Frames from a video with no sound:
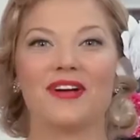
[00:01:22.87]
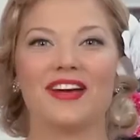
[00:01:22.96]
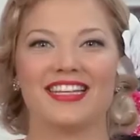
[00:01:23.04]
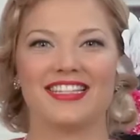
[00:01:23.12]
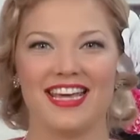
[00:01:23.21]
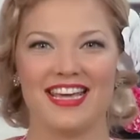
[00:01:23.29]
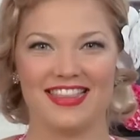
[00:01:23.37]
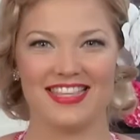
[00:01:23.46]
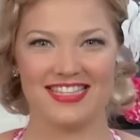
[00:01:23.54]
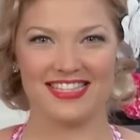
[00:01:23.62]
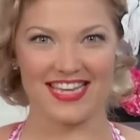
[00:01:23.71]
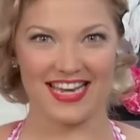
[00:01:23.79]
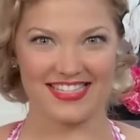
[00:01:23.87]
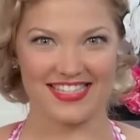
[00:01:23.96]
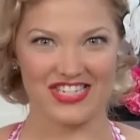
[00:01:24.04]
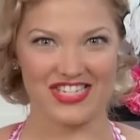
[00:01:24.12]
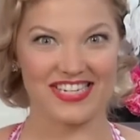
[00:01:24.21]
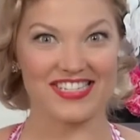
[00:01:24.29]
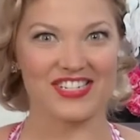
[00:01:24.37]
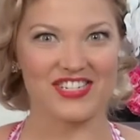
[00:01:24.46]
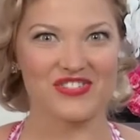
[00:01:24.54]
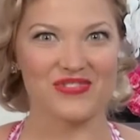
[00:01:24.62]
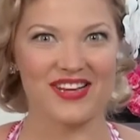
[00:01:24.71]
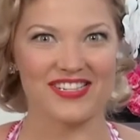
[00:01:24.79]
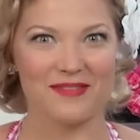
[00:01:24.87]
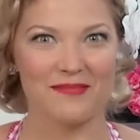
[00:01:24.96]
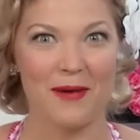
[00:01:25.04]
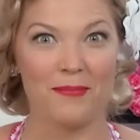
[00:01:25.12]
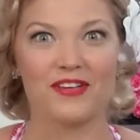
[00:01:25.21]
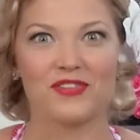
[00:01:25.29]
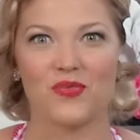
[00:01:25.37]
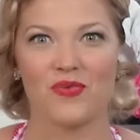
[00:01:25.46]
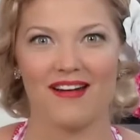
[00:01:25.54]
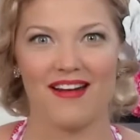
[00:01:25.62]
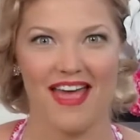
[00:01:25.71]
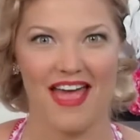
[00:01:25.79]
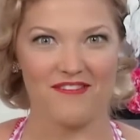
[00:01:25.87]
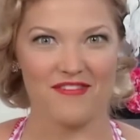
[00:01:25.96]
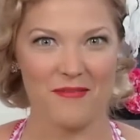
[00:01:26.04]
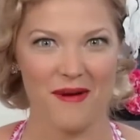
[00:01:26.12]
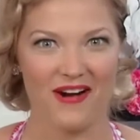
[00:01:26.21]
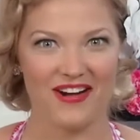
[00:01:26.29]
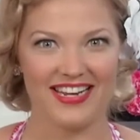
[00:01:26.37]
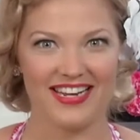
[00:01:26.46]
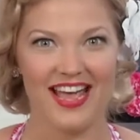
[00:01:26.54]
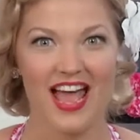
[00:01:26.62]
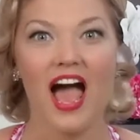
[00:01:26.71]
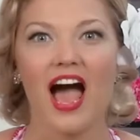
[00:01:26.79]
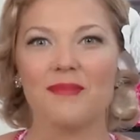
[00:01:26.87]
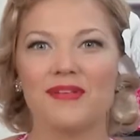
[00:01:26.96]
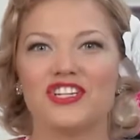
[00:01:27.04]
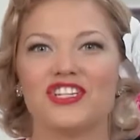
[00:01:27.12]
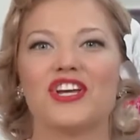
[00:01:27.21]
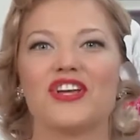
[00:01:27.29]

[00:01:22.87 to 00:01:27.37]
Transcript: we're gonna take these sexy chicks and dress them up because we're gonna have a party. I'm gonna show